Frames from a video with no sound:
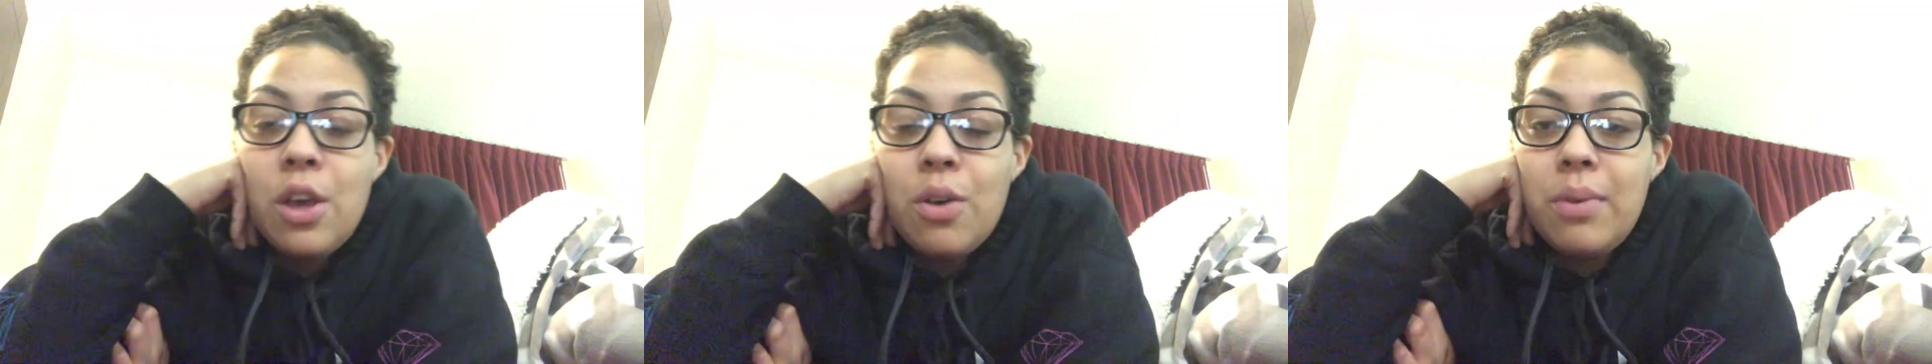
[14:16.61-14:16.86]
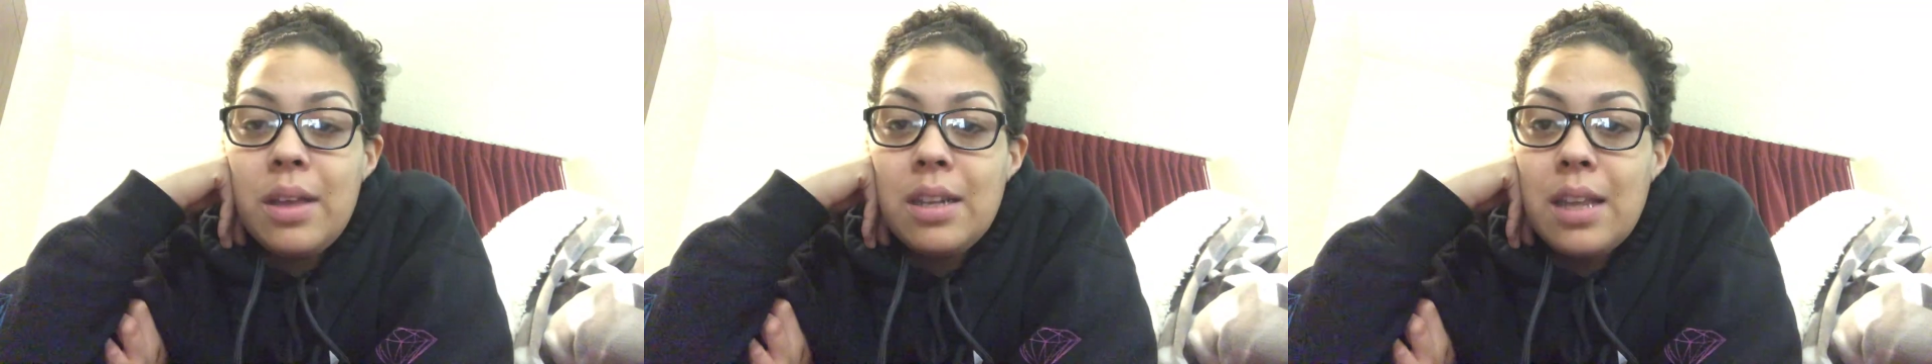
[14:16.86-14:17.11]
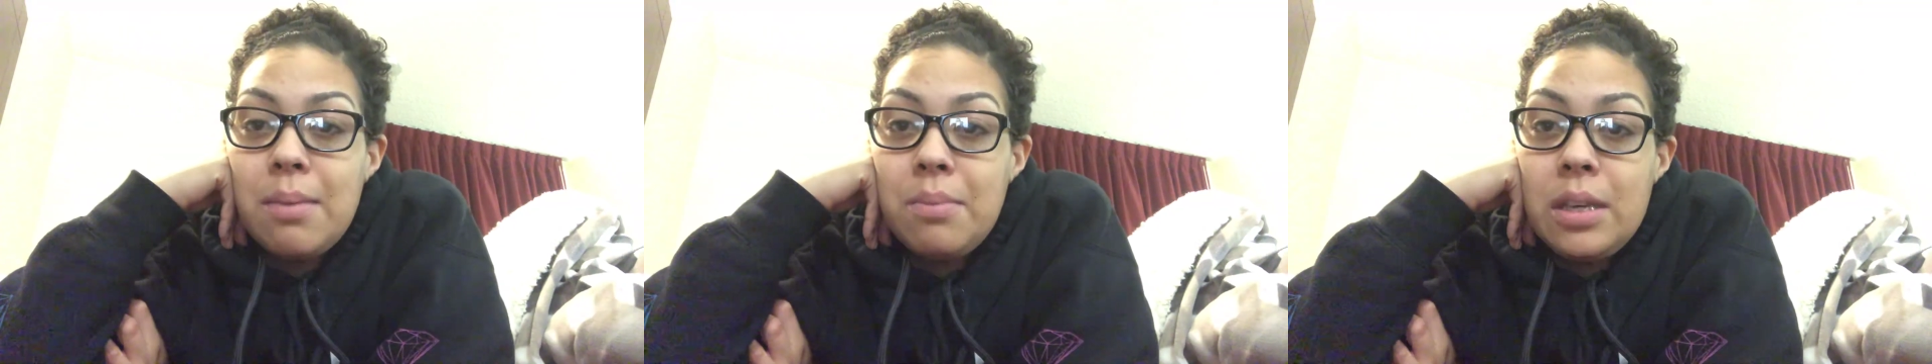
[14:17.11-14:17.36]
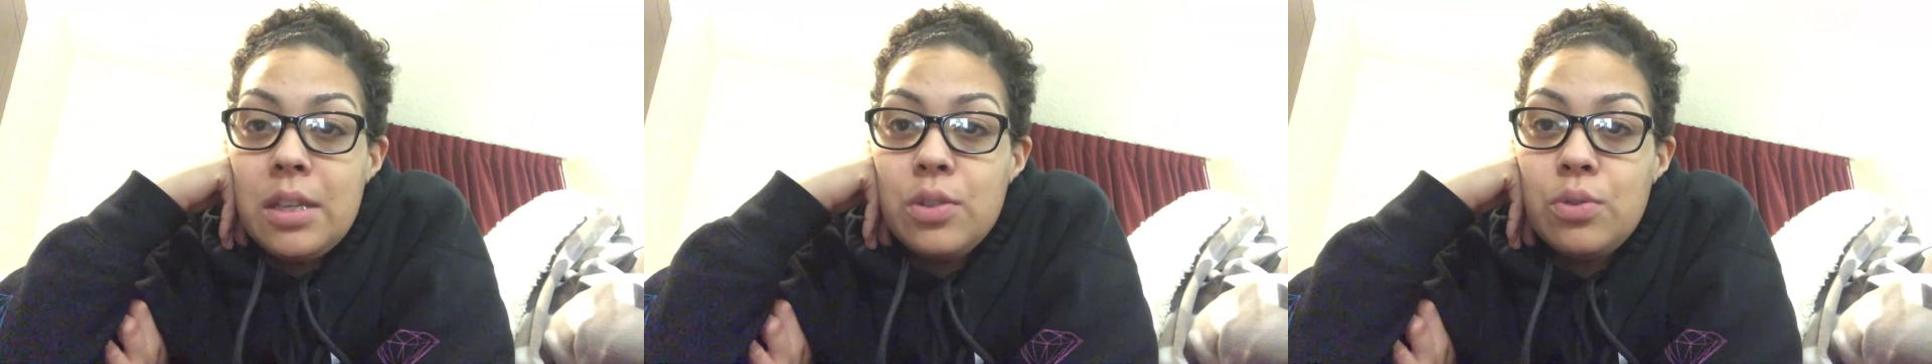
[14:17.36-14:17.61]
Wouldn't let
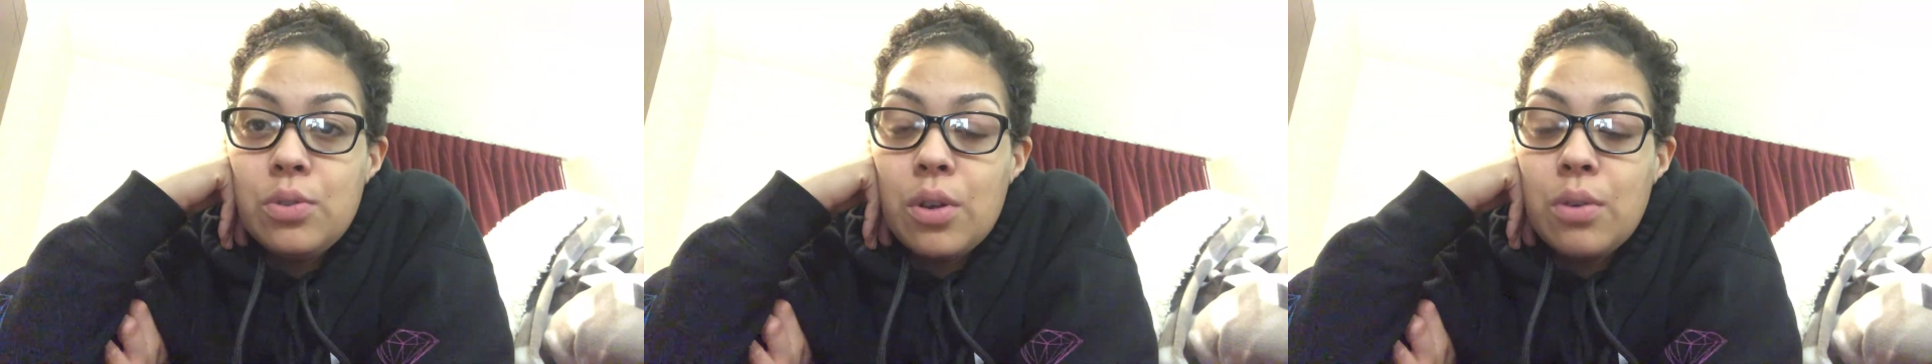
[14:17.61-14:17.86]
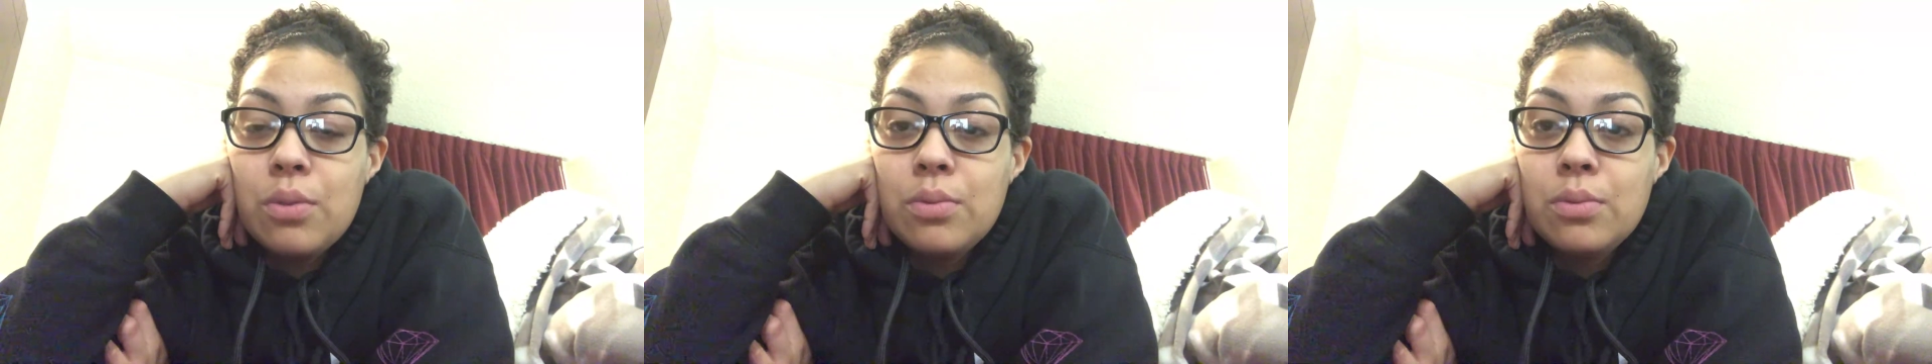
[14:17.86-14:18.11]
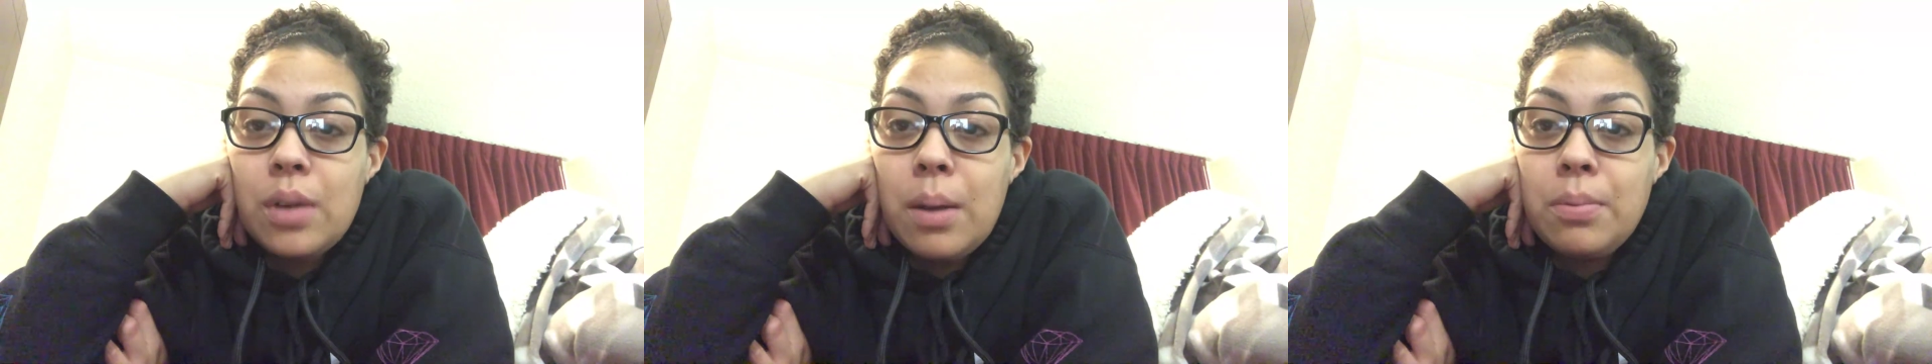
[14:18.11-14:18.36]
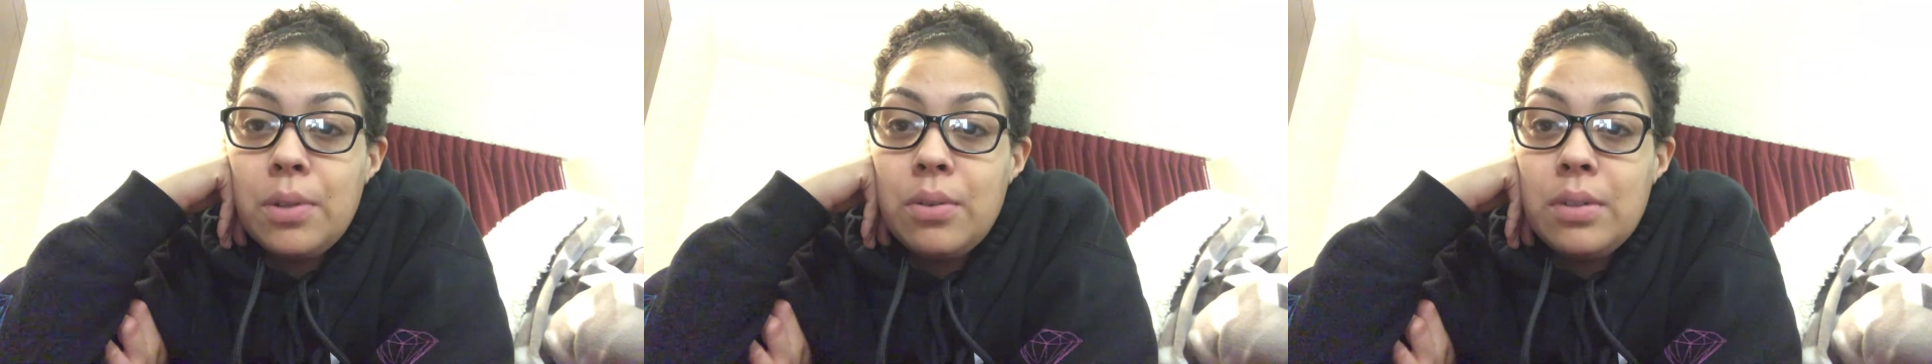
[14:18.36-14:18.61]
me, you know,
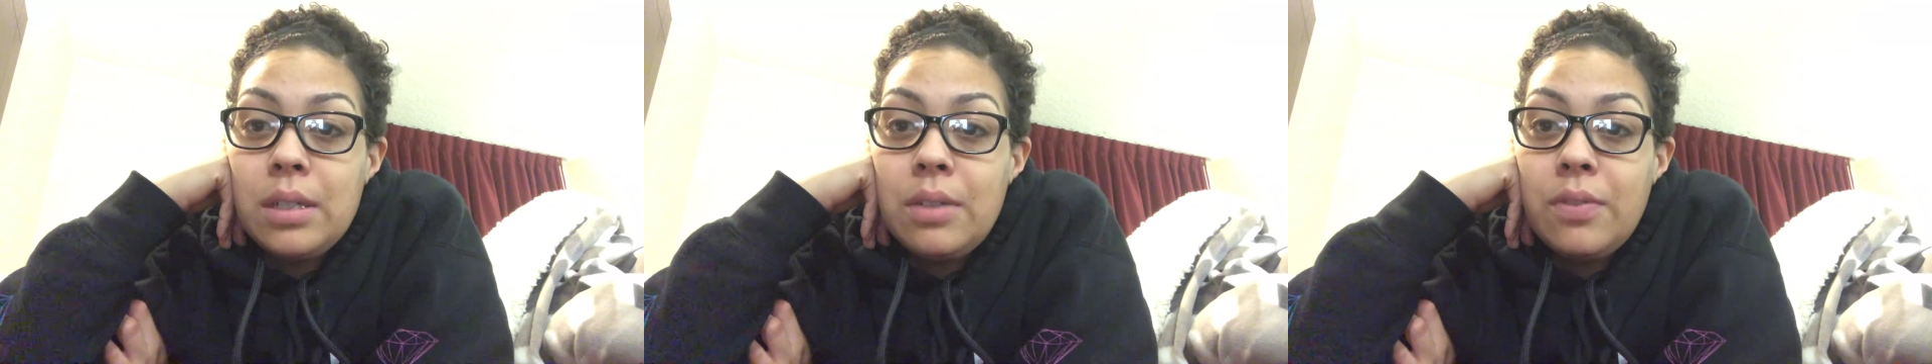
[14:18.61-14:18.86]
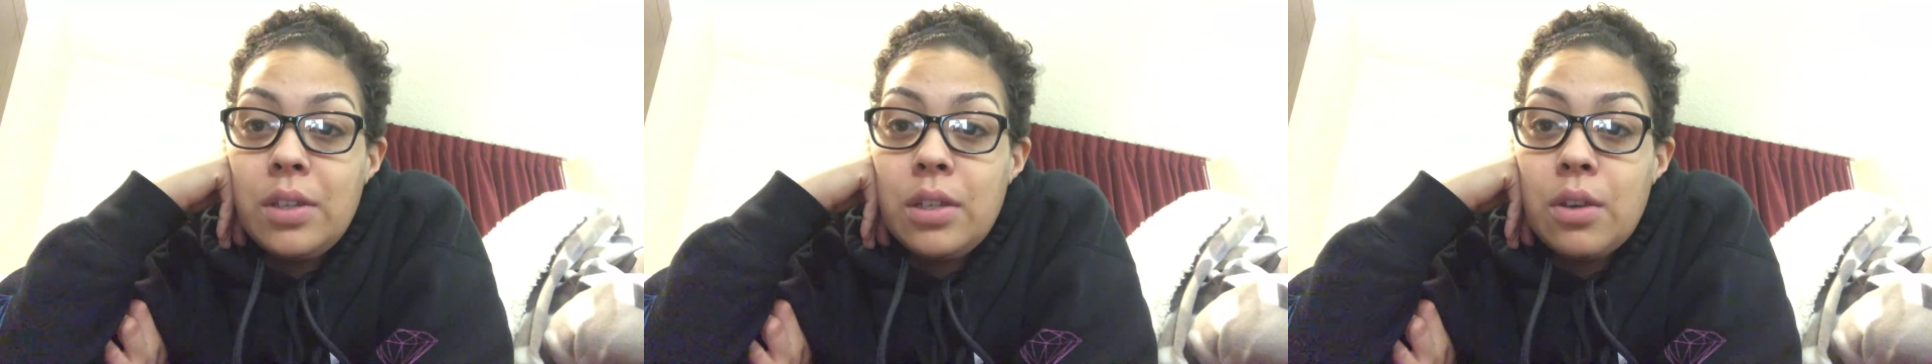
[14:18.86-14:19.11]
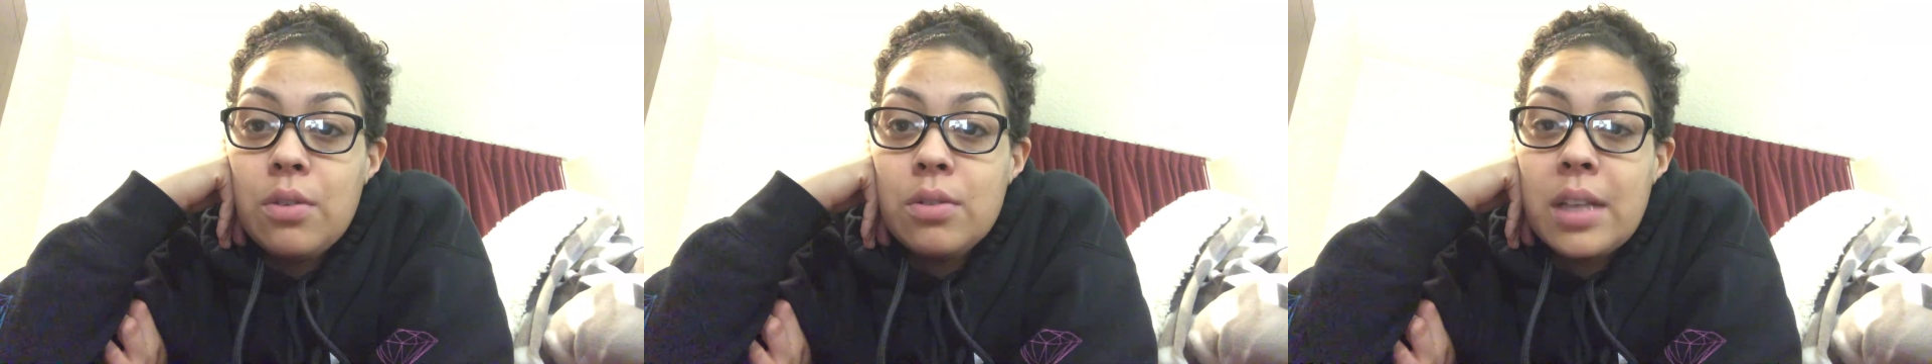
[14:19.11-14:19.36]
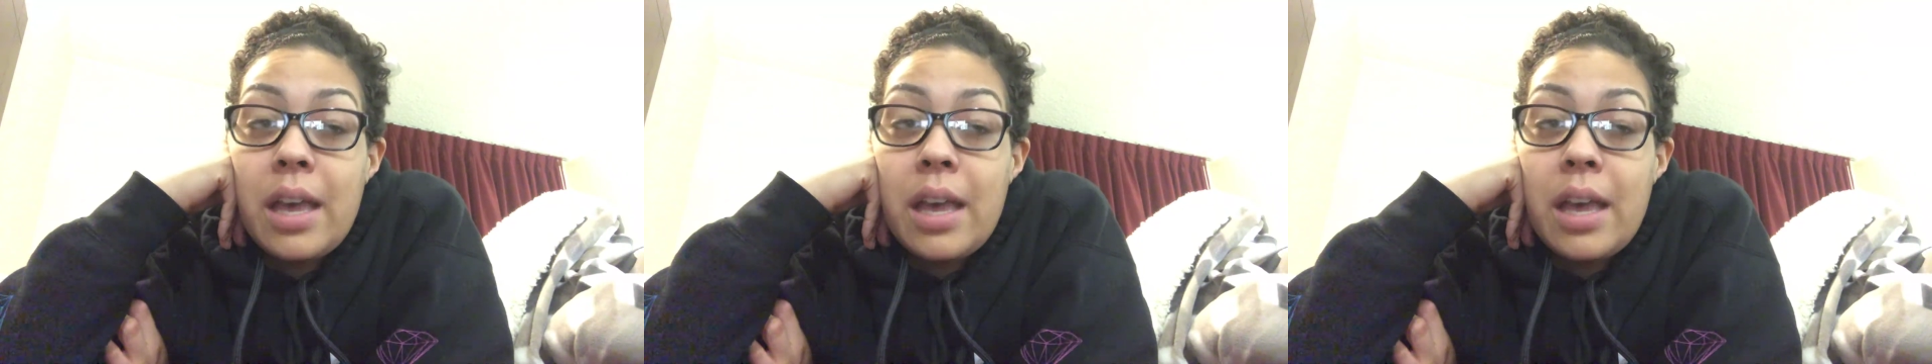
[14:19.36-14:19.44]
upload any videos.